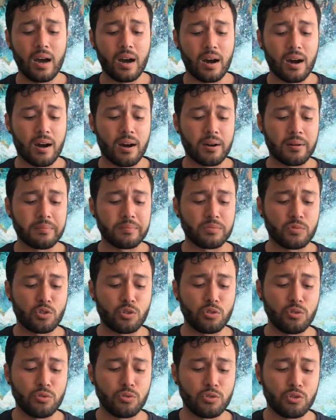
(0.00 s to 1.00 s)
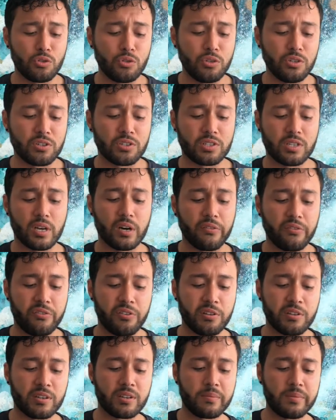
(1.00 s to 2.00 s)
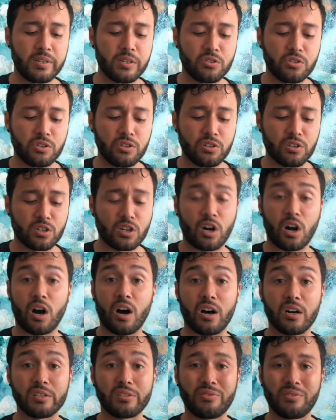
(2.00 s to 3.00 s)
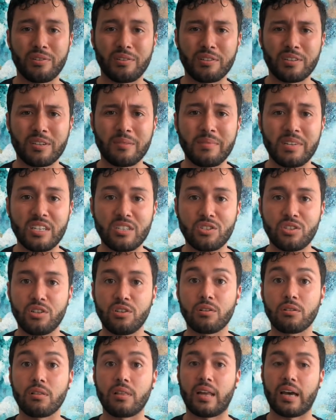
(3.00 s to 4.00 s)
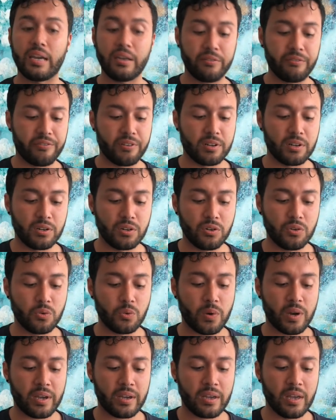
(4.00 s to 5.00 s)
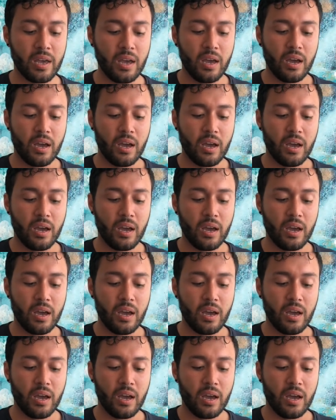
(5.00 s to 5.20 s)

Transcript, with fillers: um, to, to yourself, feeling committed to your cause, feeling committed to your life in a new way.